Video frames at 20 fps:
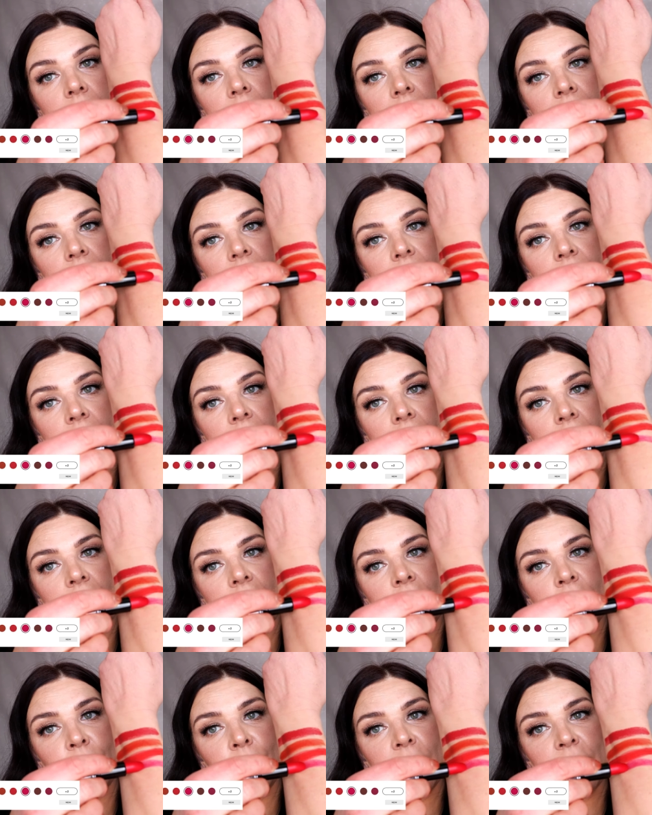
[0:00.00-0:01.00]
And
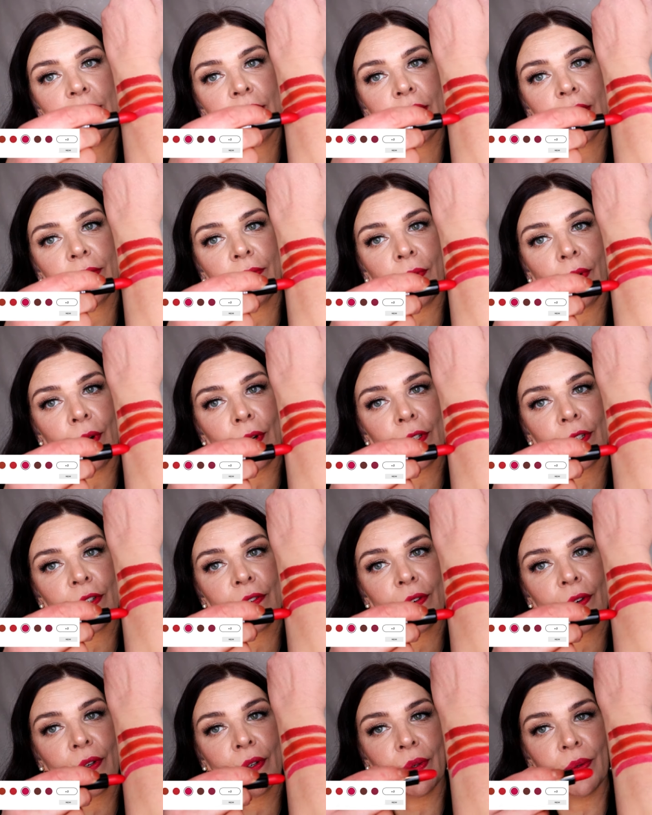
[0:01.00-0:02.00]
let me
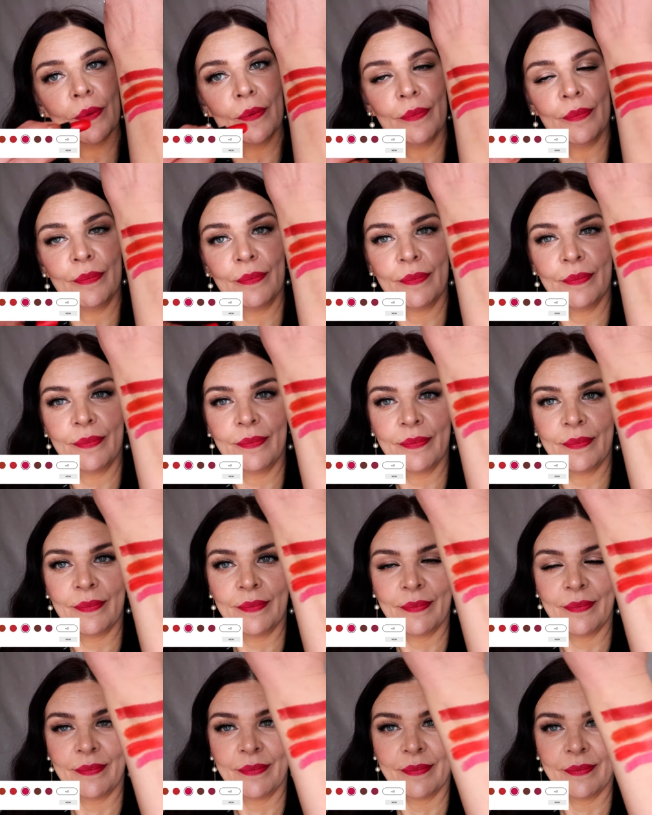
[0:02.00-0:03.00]
swatch for you.
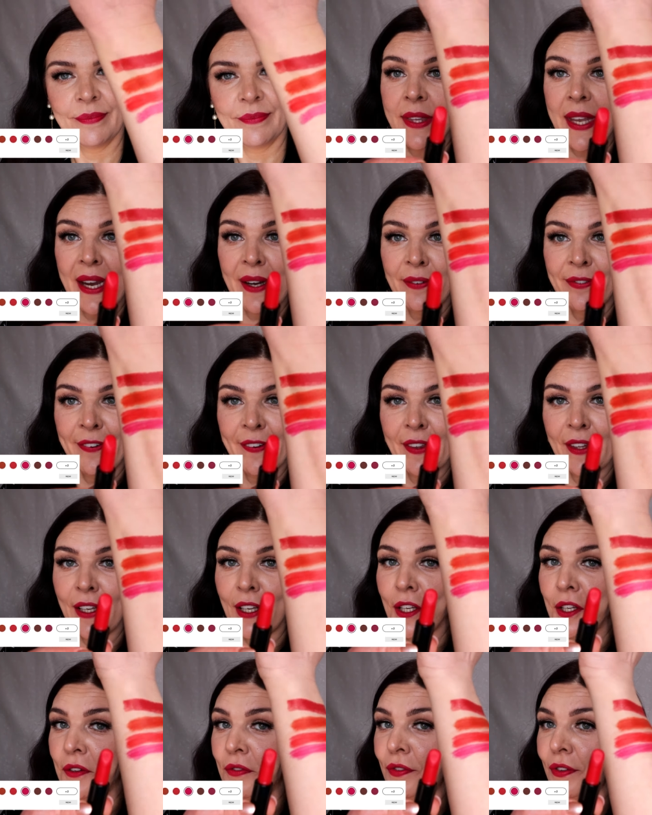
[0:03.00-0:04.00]

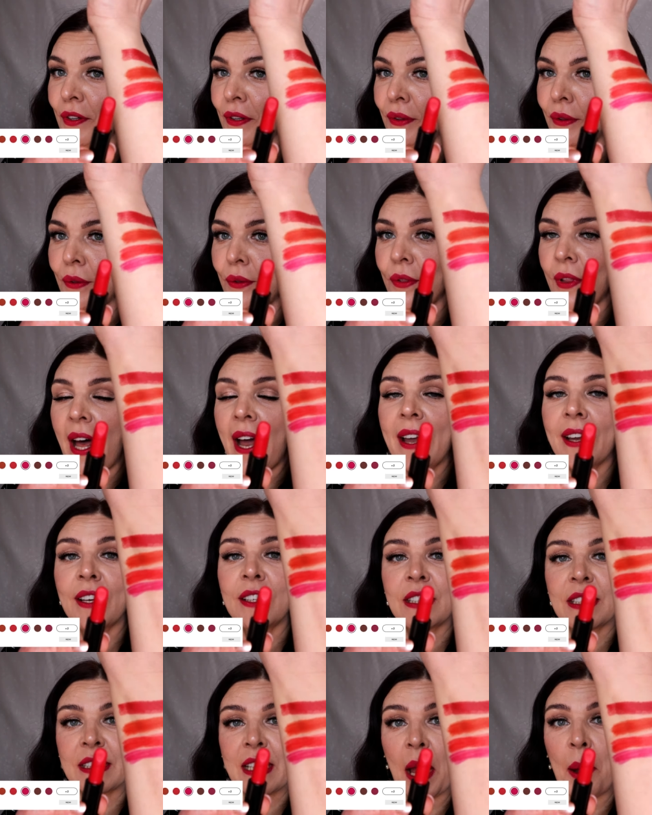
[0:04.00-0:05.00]
Definitely, if you
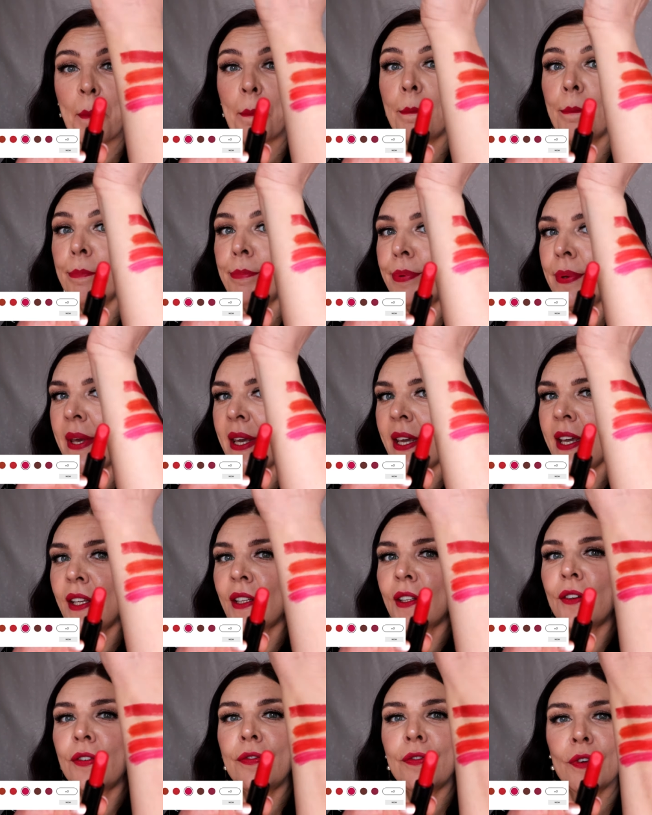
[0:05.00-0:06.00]
like some
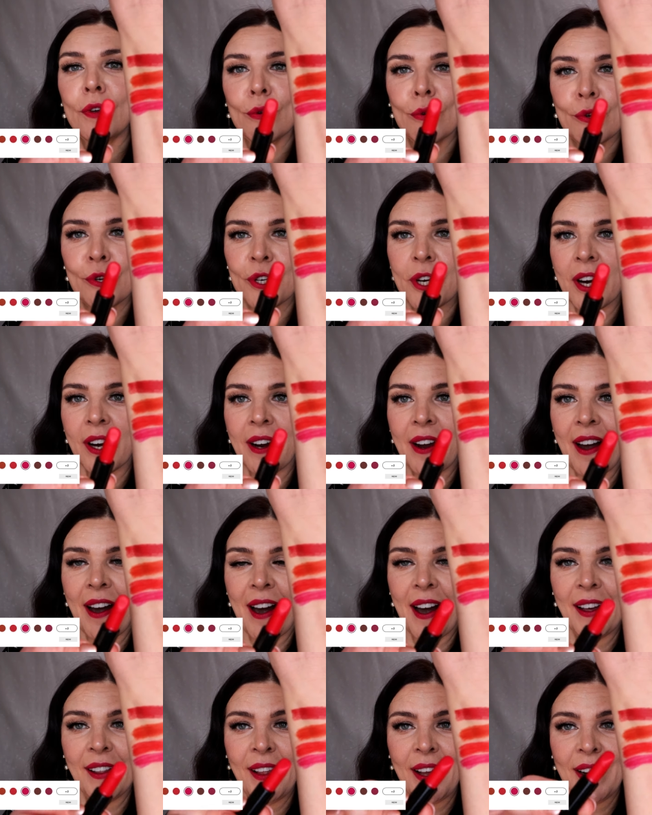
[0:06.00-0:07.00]
pink fuchsia
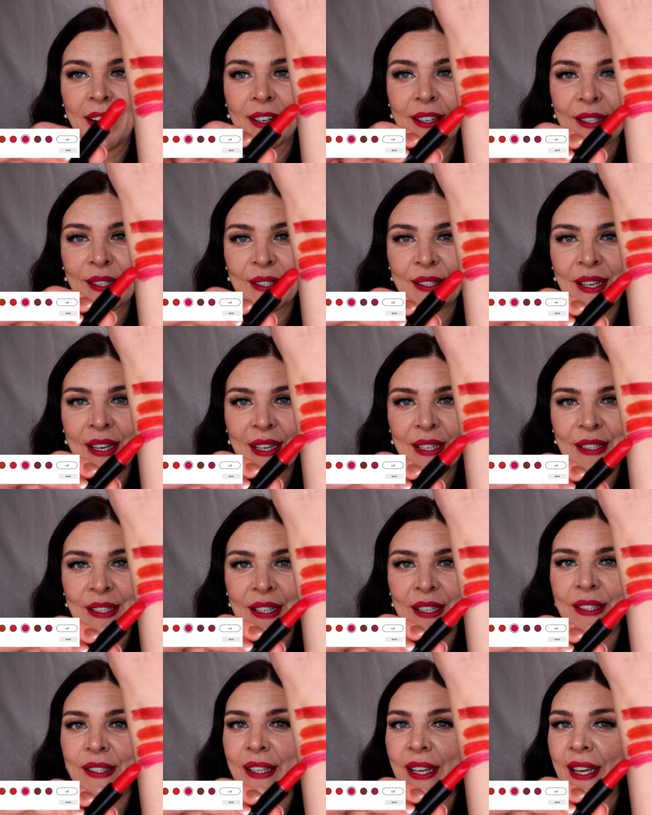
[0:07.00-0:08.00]
color,
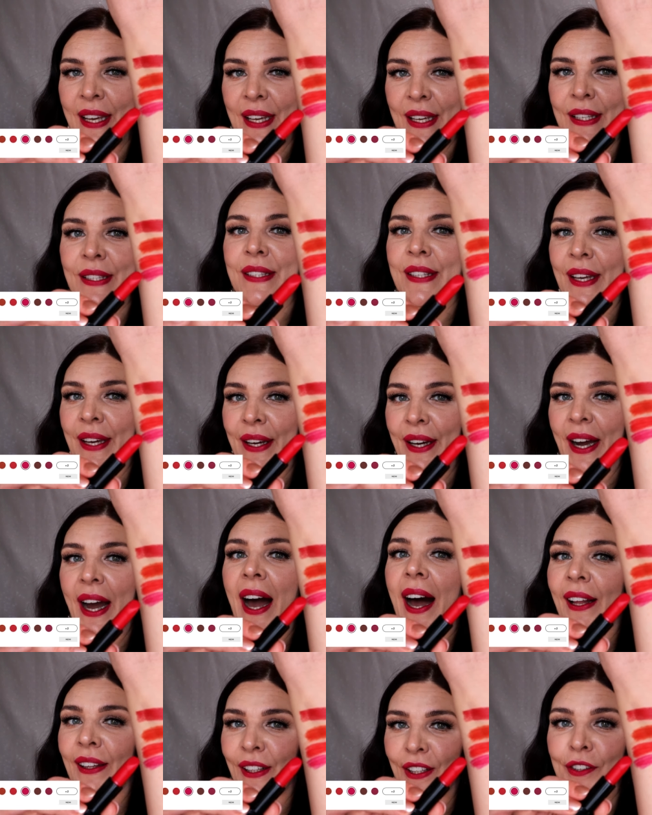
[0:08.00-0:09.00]
this is it's a
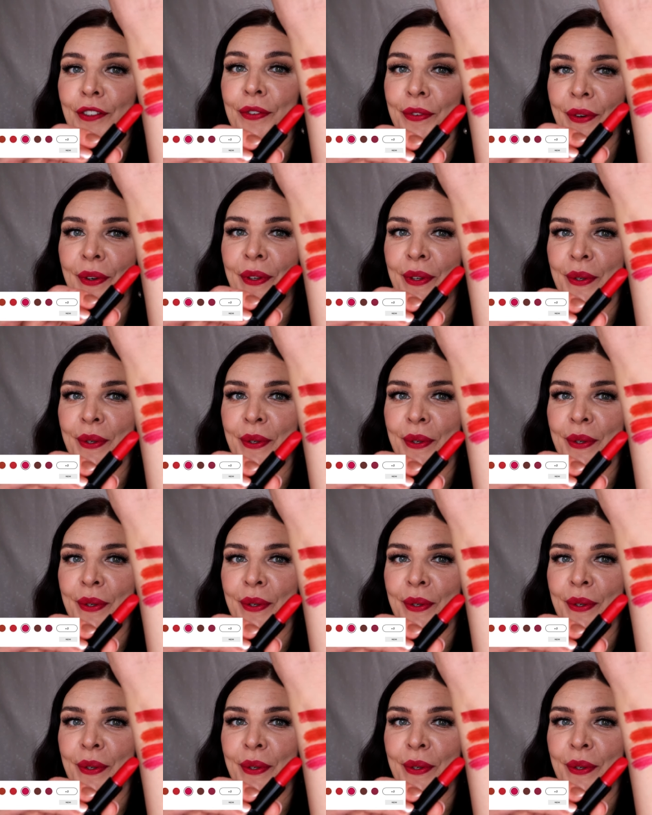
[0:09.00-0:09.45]
color for